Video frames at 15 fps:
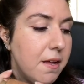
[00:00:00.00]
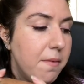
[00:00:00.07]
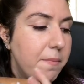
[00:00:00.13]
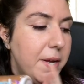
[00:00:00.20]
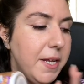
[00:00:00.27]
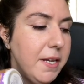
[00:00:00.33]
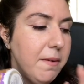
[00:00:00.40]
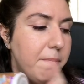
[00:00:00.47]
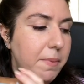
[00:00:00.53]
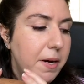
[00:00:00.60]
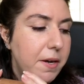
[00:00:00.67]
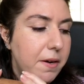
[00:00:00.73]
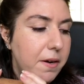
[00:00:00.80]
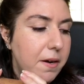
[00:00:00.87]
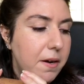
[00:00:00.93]
peanut
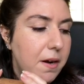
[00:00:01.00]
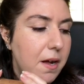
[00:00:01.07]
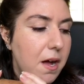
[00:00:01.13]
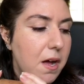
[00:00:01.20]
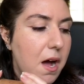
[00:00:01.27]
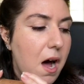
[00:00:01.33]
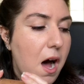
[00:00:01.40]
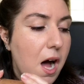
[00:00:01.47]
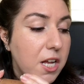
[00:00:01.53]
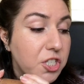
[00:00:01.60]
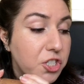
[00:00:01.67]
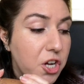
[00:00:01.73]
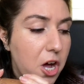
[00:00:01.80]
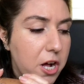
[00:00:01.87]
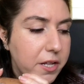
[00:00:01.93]
butter, hot
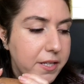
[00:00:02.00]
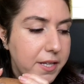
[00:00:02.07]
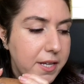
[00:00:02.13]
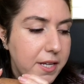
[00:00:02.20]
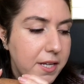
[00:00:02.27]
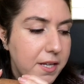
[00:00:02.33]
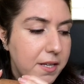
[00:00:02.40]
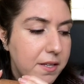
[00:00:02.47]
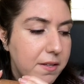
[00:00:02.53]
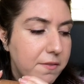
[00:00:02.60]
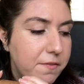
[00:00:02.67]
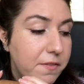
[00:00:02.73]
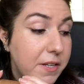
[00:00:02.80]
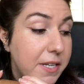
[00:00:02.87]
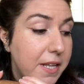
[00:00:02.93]
chocolate,
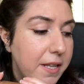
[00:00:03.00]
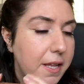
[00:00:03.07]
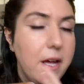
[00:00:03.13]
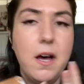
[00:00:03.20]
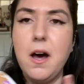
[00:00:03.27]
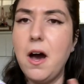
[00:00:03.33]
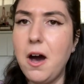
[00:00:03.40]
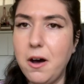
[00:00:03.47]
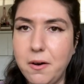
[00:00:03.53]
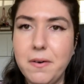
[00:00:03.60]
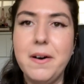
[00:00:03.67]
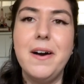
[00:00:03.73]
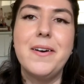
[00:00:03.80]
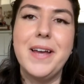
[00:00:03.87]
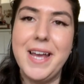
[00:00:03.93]
vanilla.
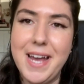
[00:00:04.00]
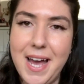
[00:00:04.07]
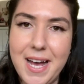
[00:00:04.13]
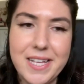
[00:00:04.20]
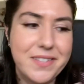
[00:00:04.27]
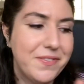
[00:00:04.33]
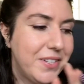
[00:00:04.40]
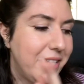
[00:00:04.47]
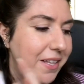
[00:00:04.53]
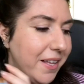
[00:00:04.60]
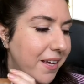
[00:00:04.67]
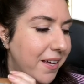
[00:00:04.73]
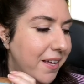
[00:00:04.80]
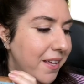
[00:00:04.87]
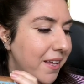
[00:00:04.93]
Oh, okay, it has
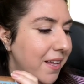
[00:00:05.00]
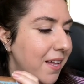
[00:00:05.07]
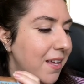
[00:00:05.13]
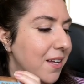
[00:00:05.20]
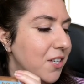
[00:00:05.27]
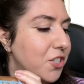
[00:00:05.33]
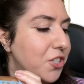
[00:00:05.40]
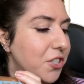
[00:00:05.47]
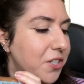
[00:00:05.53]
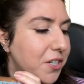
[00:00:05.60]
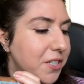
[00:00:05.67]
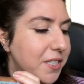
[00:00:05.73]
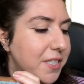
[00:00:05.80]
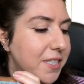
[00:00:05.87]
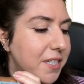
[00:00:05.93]
vanilla.
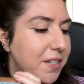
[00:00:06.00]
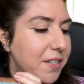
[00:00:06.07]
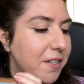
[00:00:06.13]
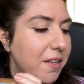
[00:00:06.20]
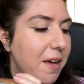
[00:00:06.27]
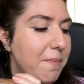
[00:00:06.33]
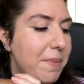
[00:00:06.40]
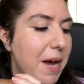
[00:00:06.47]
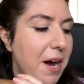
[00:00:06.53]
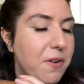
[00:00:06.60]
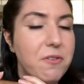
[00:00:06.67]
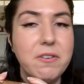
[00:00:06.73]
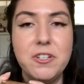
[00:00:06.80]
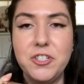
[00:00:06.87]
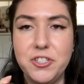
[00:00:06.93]
Sugared cereal and
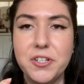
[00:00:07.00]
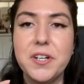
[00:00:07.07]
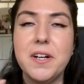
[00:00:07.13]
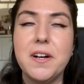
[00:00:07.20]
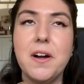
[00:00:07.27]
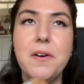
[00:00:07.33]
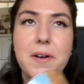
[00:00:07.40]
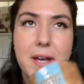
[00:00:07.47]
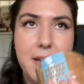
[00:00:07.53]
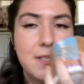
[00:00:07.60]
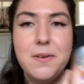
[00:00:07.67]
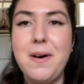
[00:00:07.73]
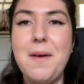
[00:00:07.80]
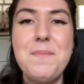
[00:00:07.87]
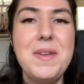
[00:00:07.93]
powdered sugar. Okay, so
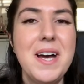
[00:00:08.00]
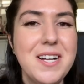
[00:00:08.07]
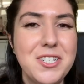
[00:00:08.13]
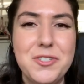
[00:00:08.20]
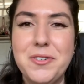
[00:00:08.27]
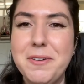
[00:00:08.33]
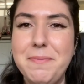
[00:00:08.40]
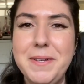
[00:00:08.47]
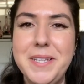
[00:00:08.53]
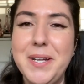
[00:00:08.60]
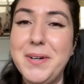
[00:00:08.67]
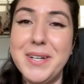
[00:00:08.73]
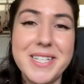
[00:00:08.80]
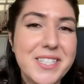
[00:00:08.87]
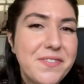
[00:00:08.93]
I'm not tripping.
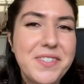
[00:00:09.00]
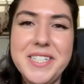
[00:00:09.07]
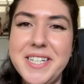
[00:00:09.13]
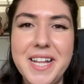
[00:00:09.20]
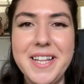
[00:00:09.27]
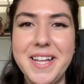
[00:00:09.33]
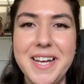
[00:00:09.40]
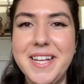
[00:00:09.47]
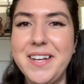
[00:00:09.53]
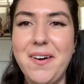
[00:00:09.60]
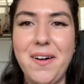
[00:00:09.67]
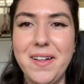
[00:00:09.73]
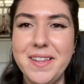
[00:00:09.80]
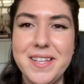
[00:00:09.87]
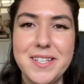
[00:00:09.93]
There is vanilla in
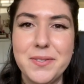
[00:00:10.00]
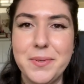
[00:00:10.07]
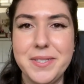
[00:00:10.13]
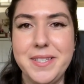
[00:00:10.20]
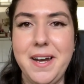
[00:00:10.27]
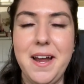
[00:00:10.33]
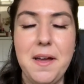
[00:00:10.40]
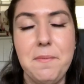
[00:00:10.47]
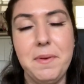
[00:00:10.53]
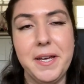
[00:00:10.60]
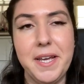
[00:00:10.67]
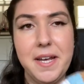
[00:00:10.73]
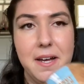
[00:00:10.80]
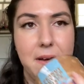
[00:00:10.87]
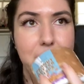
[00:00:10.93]
all these ones that I am
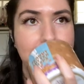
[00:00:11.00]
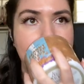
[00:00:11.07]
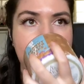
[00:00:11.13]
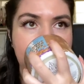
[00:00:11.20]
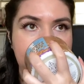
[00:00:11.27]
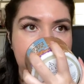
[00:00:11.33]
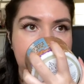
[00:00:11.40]
picking up, but